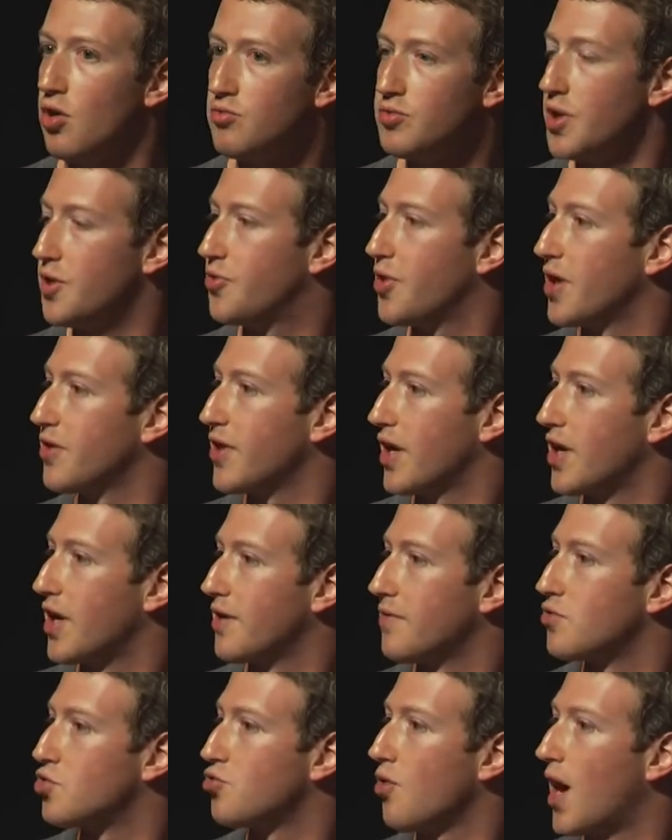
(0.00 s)
only thing that
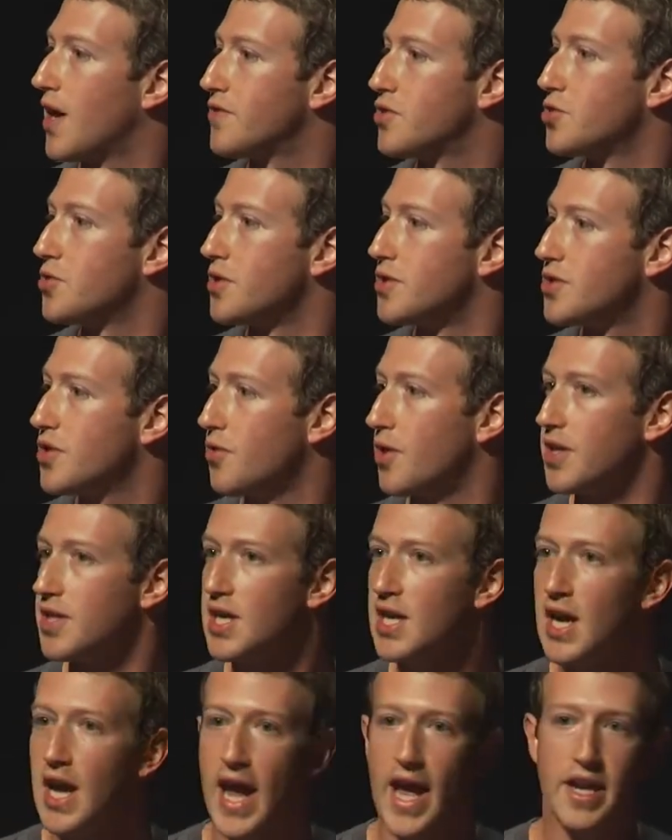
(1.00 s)
kind of drives you to do it.
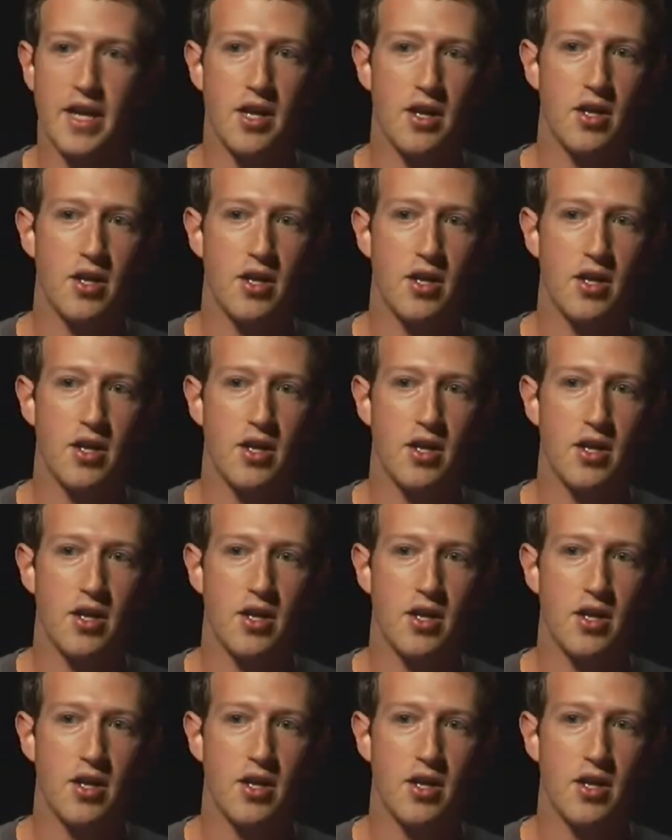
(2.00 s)
And,